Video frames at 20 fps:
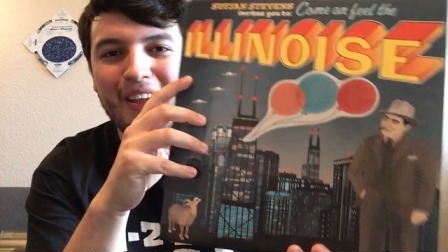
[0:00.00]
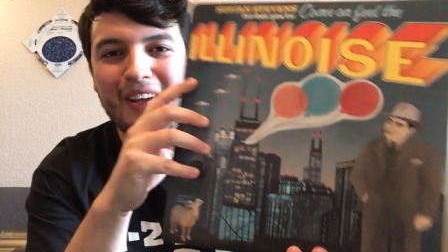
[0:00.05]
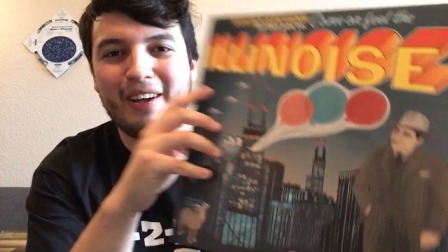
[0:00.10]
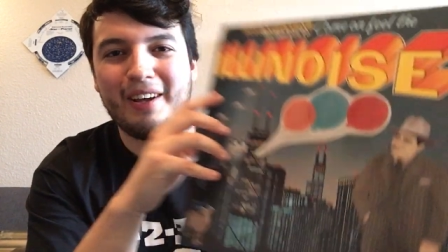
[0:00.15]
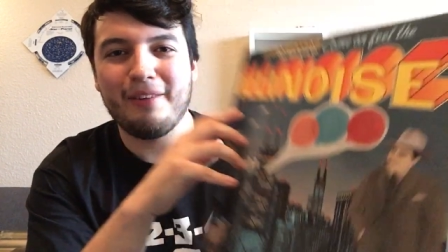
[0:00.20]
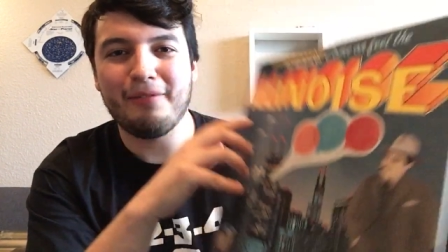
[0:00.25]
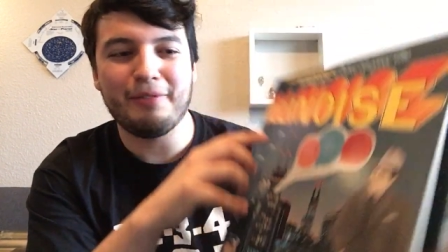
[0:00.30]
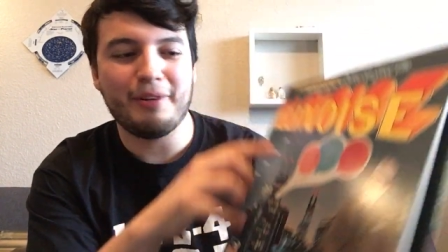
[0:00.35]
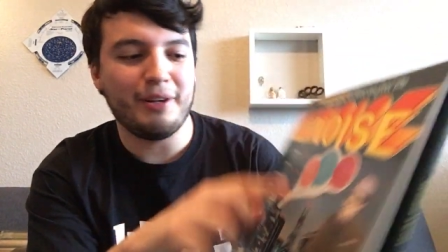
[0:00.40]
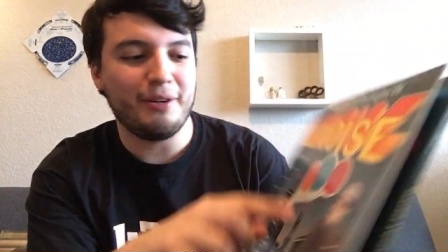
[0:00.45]

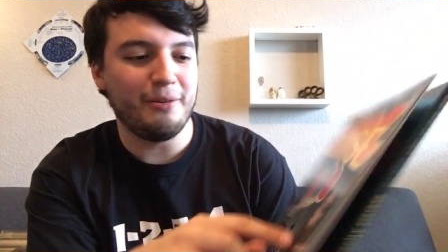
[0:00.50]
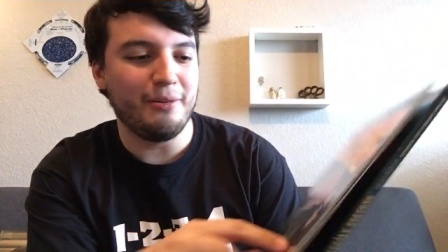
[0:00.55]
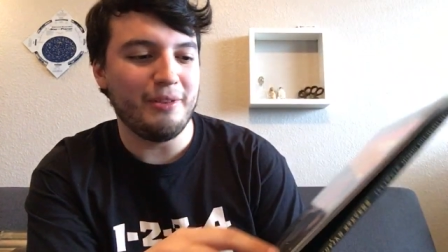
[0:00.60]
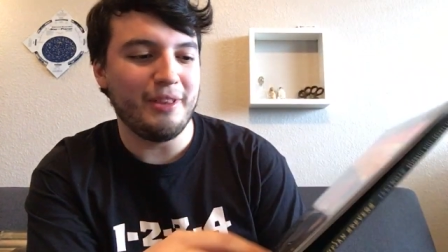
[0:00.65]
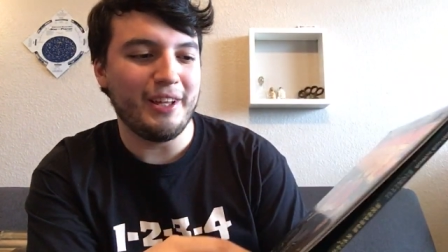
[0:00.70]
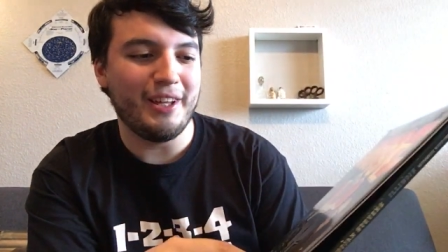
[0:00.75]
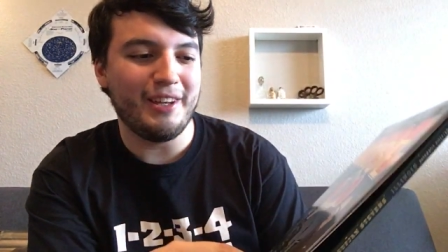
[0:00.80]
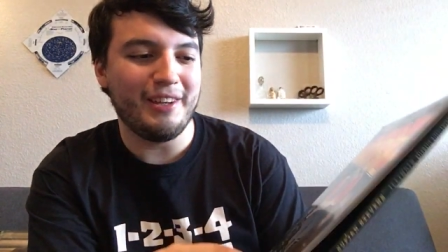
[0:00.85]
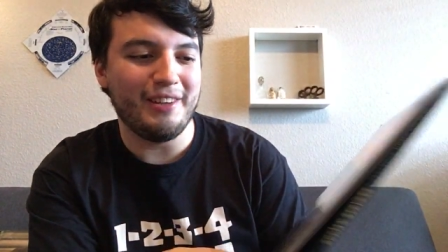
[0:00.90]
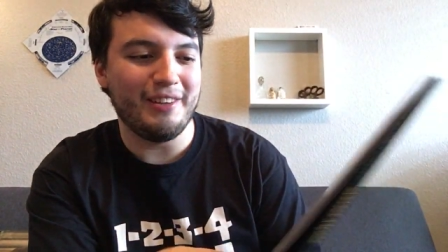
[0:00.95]
I forgot who
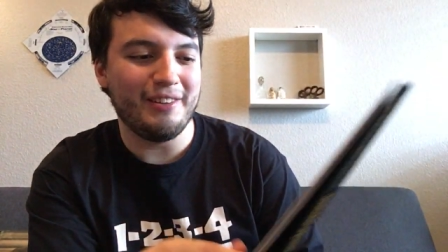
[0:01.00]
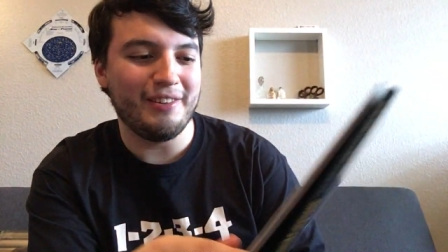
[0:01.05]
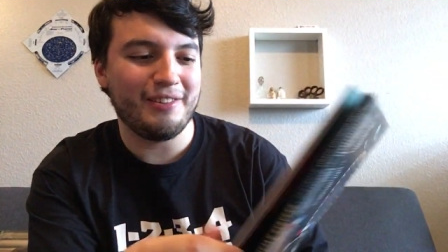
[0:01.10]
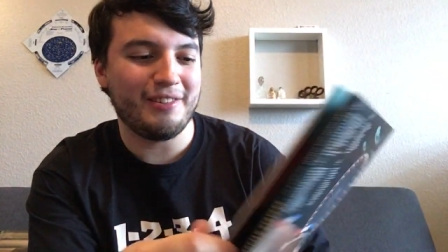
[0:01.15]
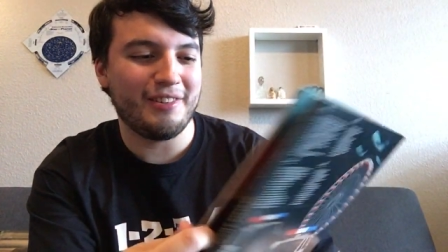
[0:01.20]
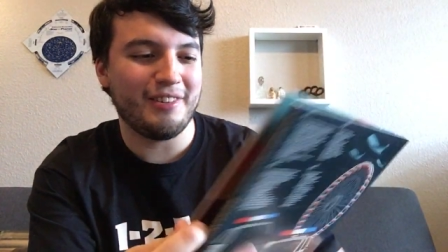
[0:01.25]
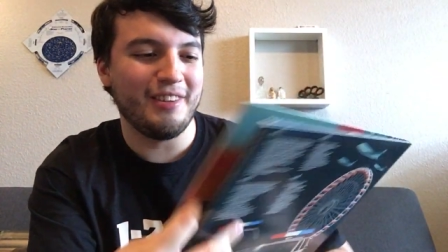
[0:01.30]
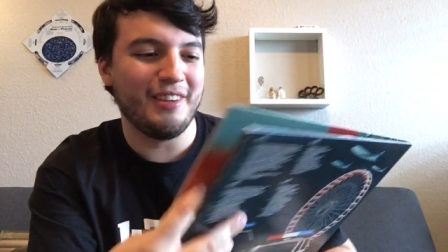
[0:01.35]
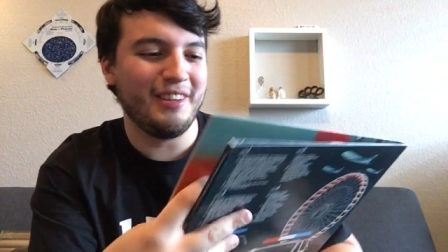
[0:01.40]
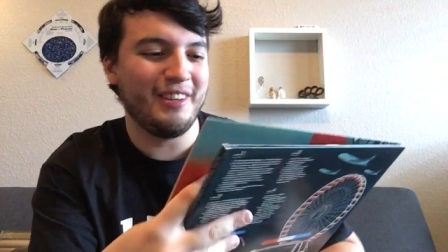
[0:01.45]
that
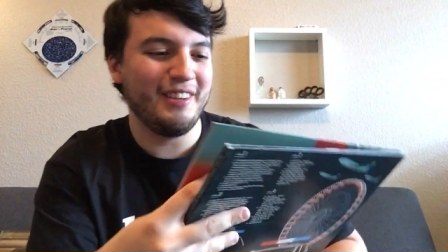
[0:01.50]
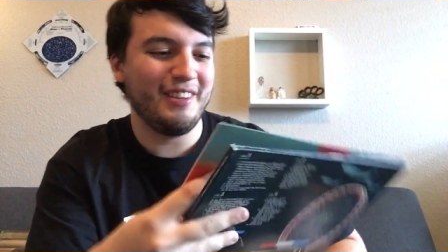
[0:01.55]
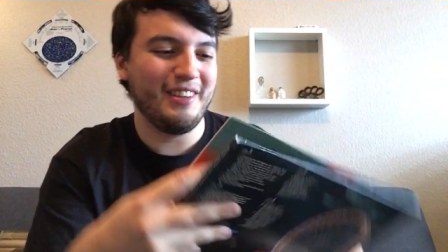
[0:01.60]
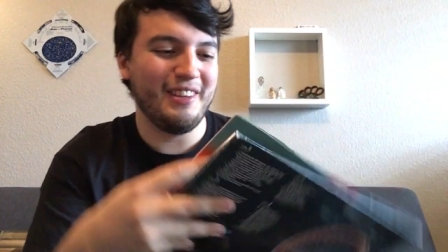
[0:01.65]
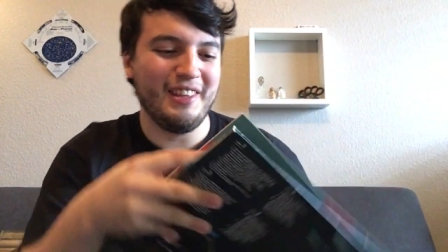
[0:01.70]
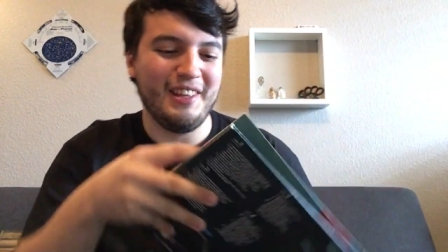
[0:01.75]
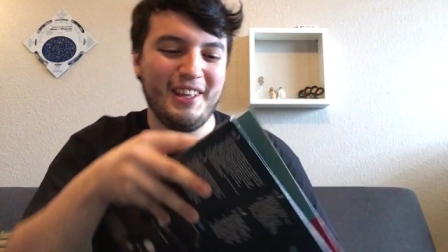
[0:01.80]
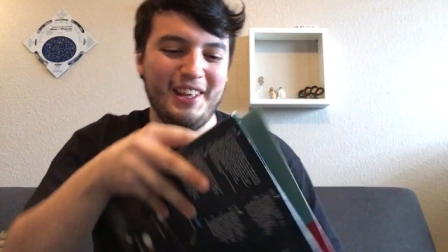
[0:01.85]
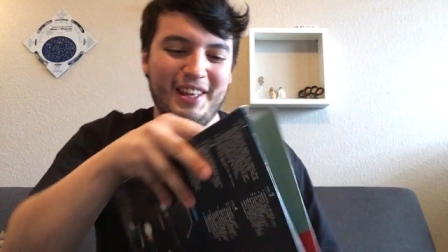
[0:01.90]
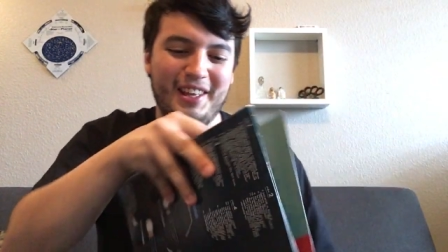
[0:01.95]
is.
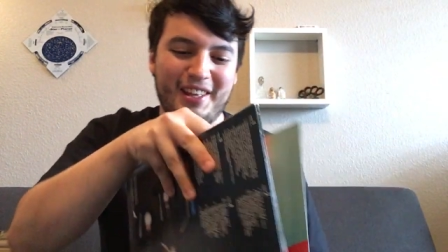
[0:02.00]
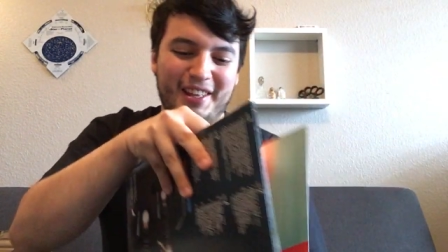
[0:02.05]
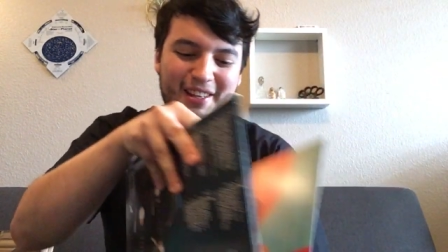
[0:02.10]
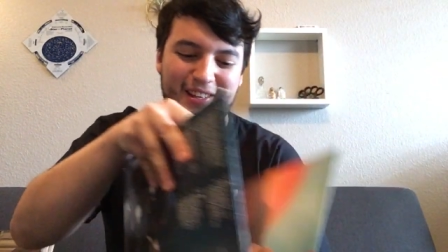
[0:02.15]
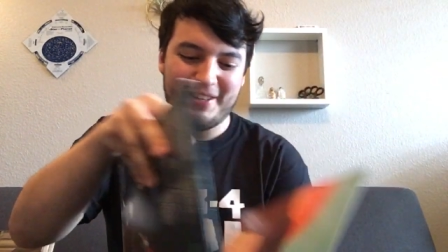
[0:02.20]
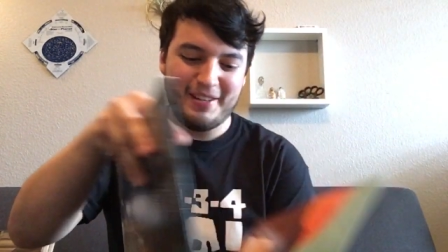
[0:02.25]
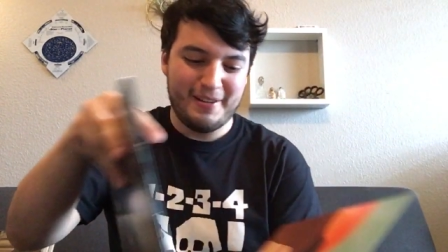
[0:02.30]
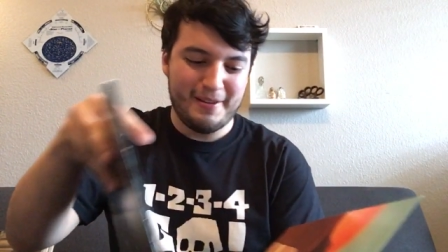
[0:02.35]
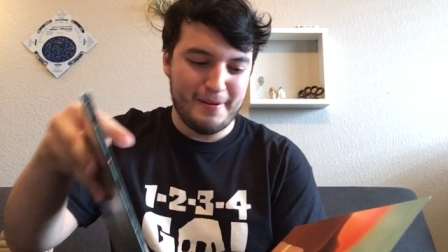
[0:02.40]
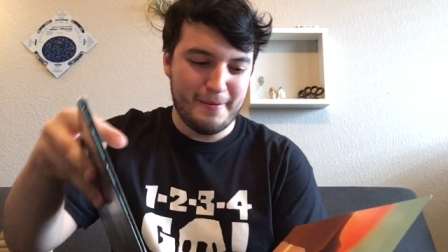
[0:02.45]

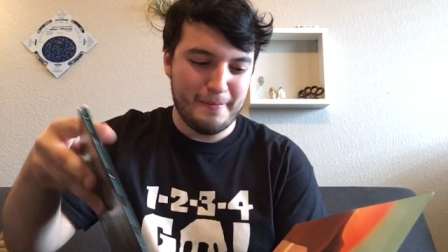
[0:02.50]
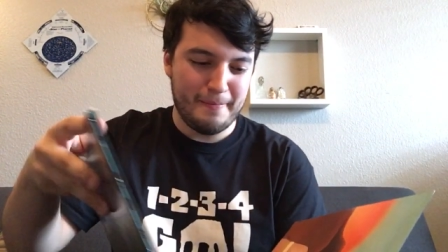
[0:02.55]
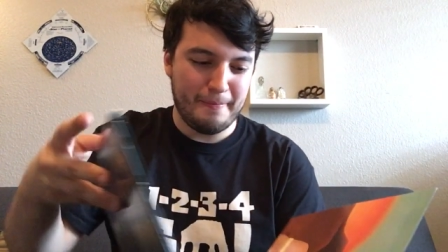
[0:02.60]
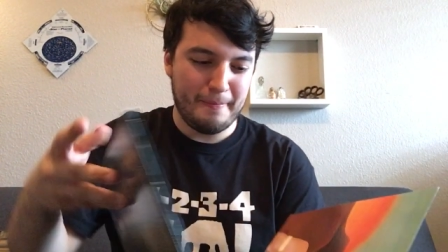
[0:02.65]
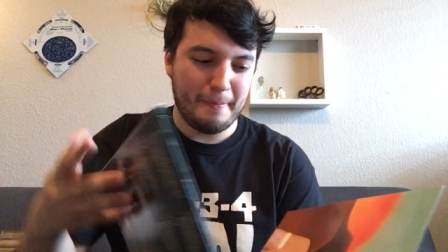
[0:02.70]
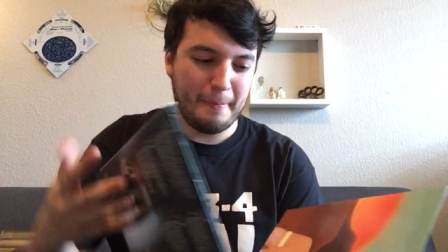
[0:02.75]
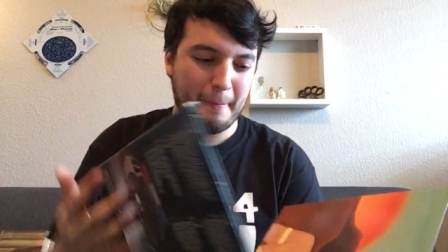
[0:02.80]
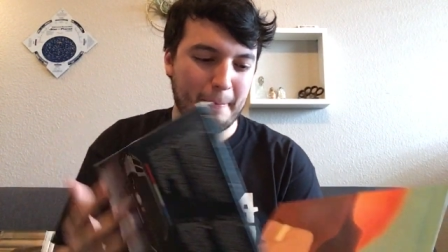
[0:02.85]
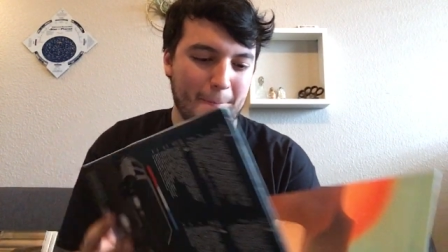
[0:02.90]
Um,